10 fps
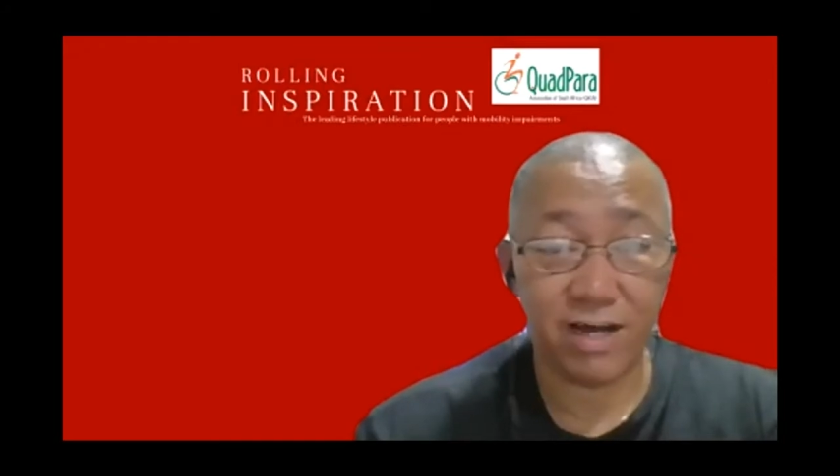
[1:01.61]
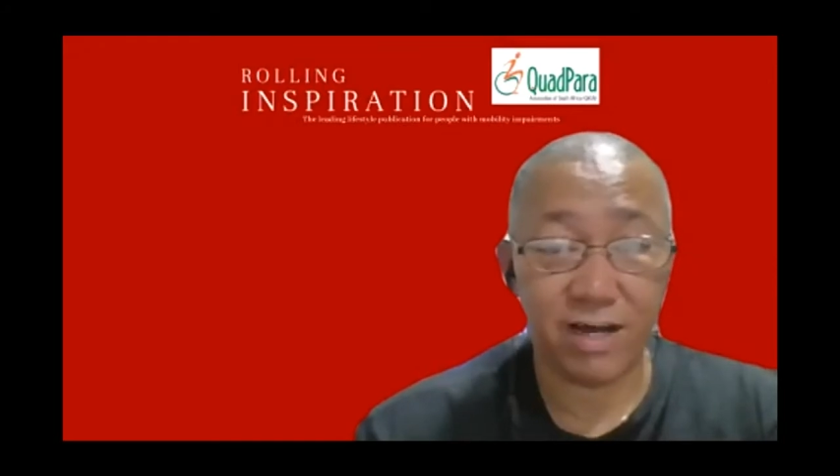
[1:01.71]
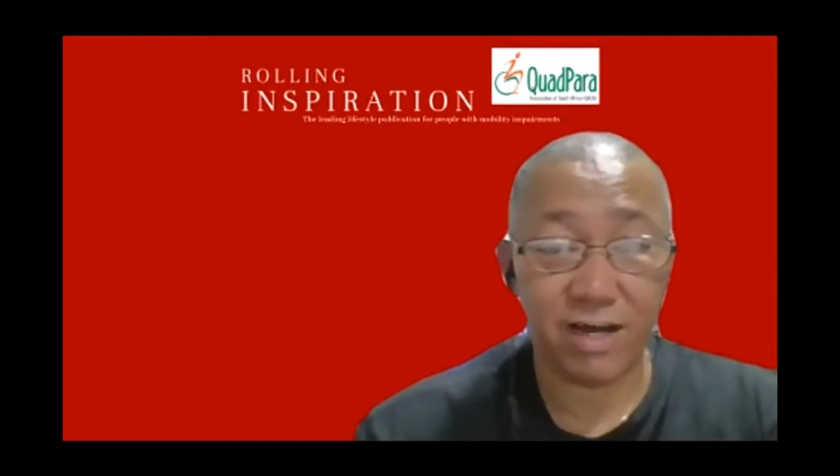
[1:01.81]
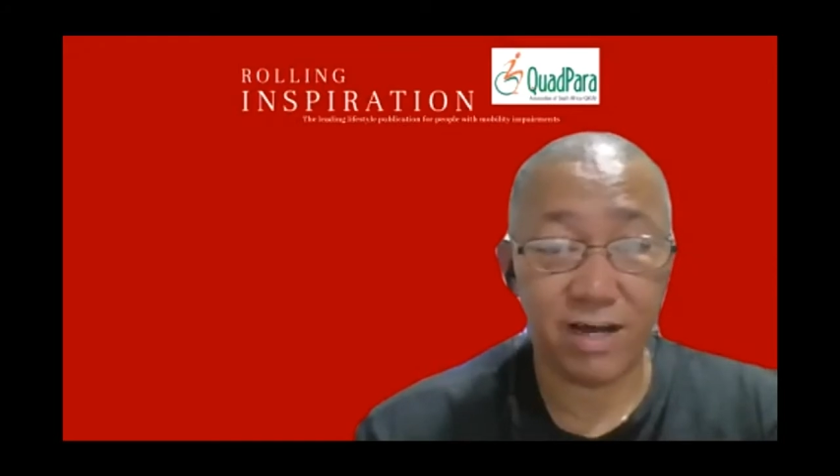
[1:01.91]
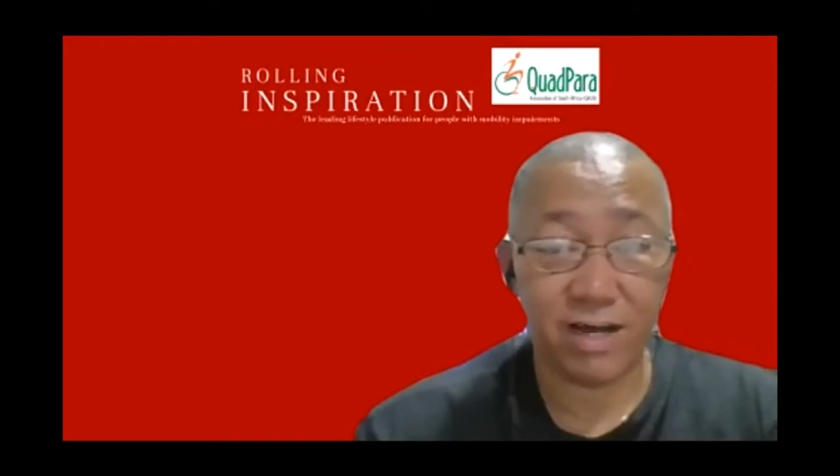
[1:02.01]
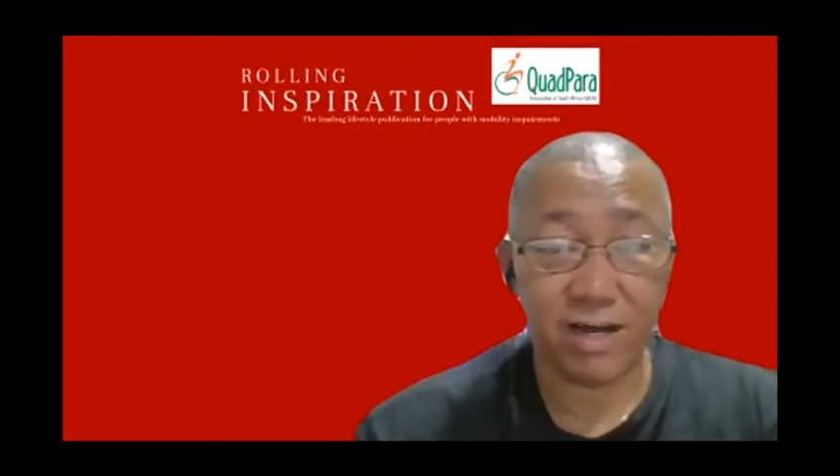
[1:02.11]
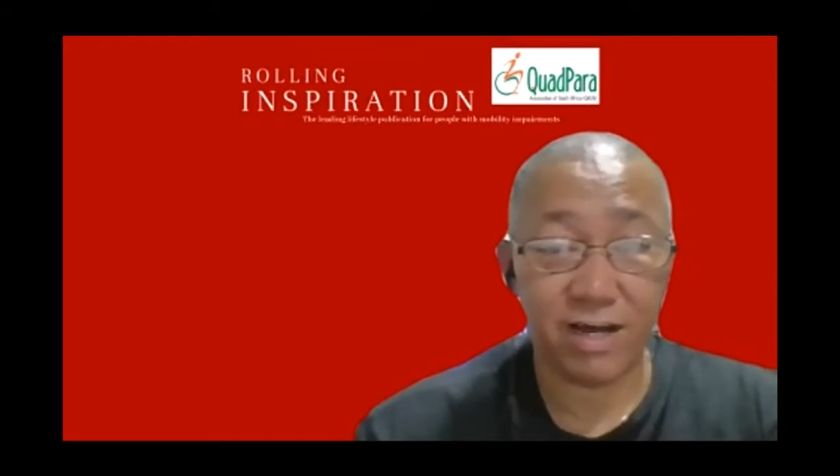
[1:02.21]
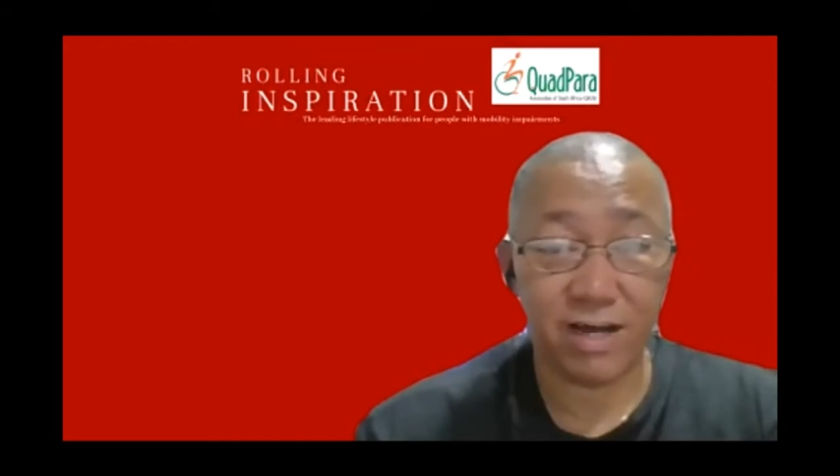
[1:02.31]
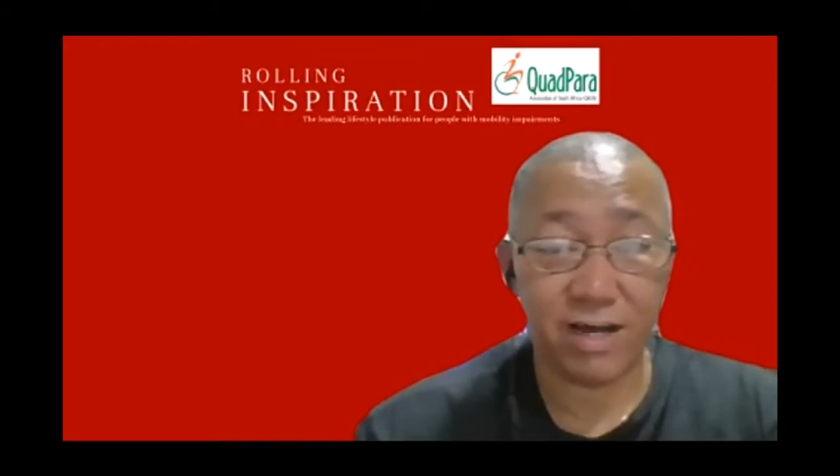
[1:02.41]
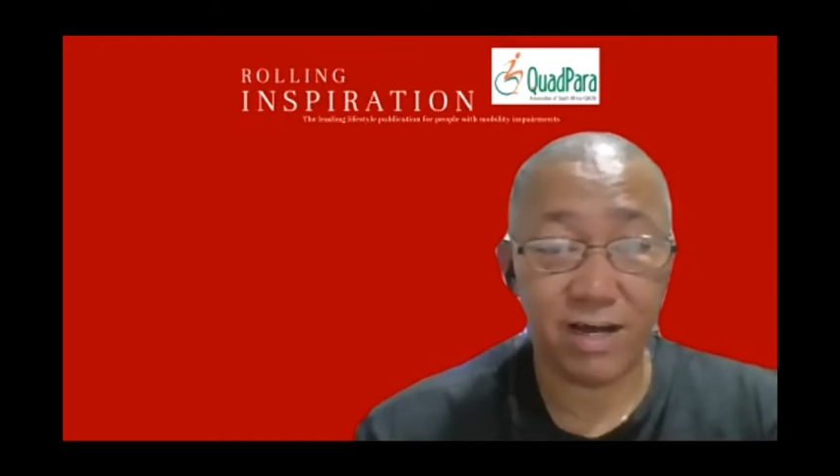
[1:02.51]
more time
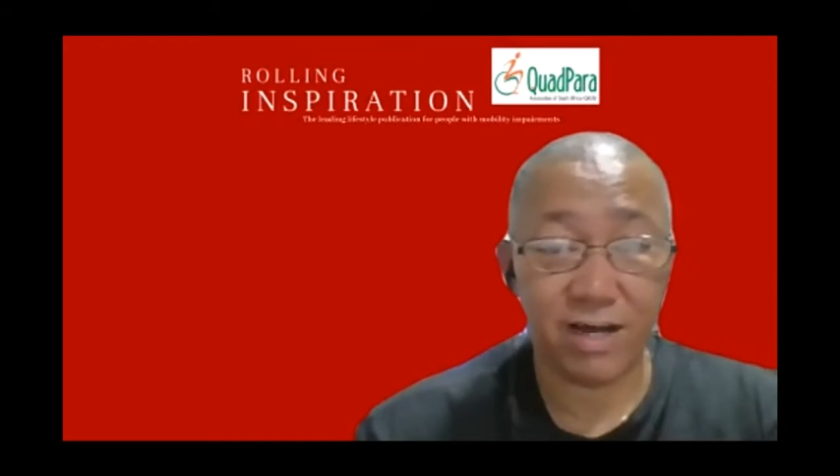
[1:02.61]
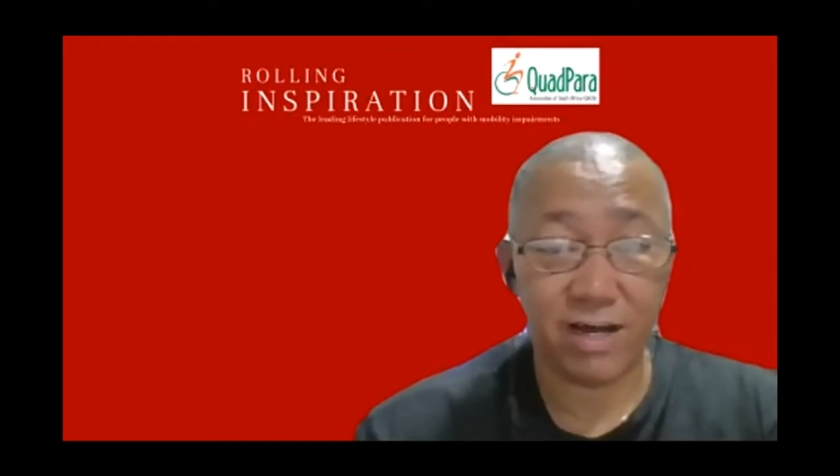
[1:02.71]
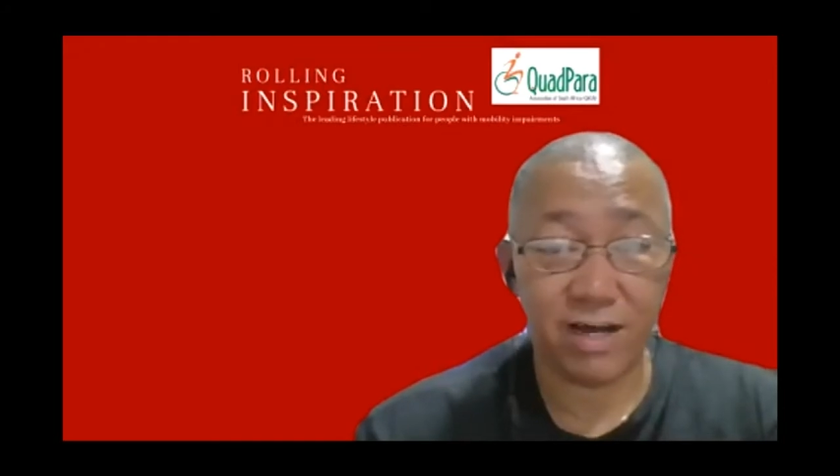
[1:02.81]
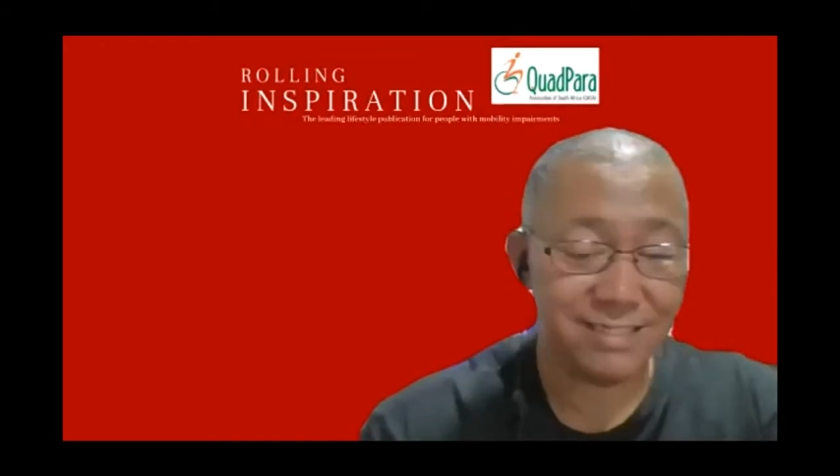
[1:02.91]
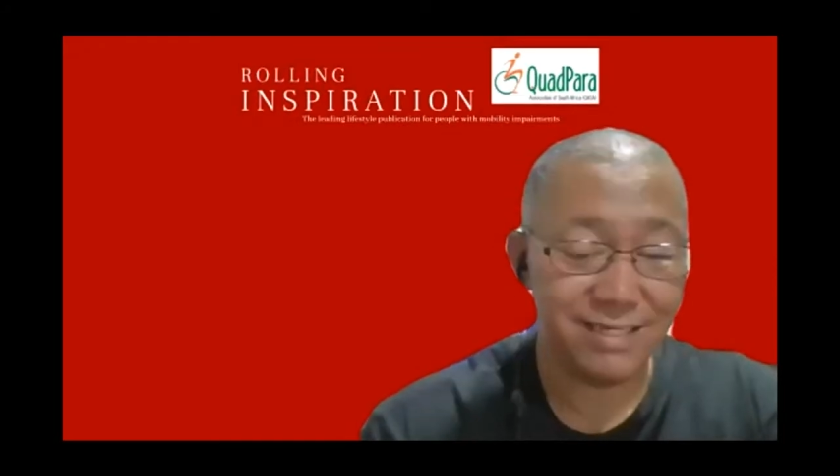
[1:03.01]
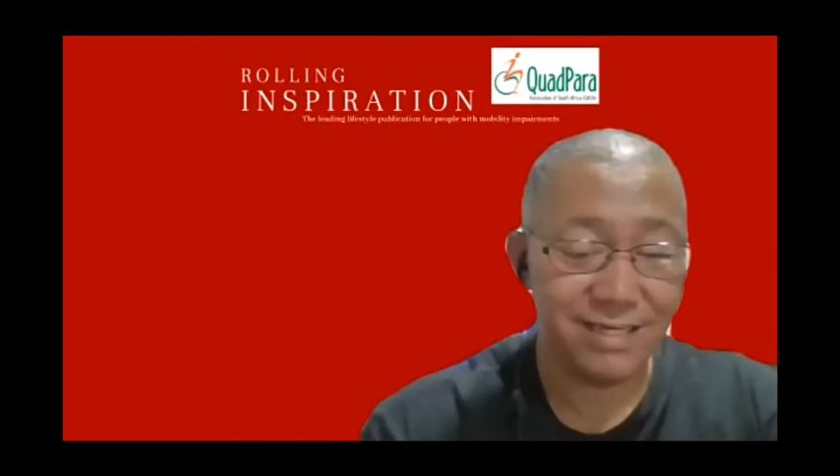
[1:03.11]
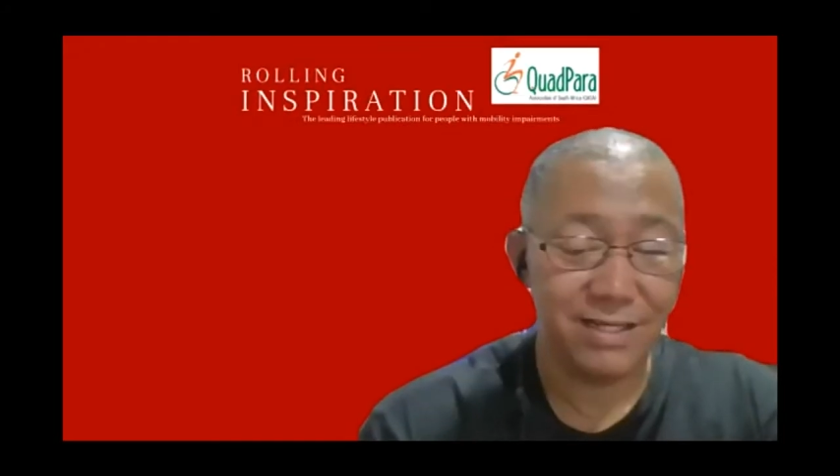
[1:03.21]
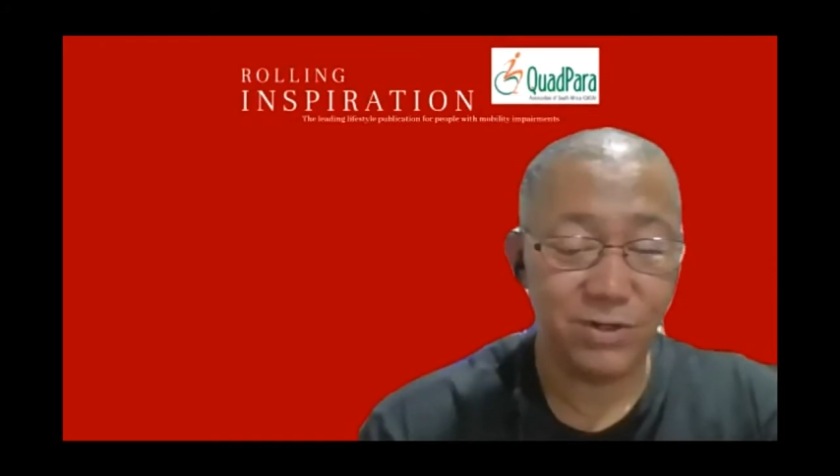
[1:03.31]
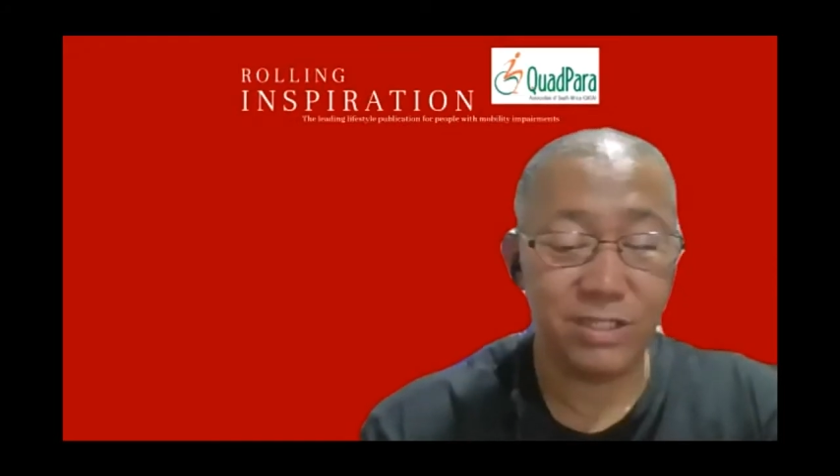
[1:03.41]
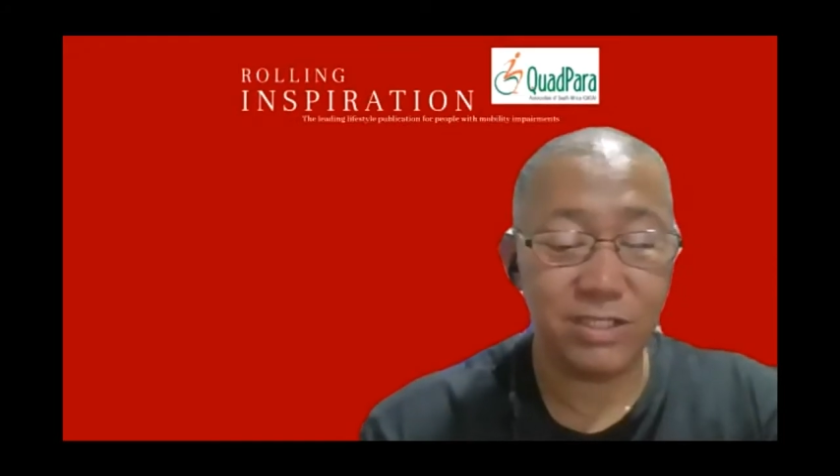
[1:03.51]
on your hands, not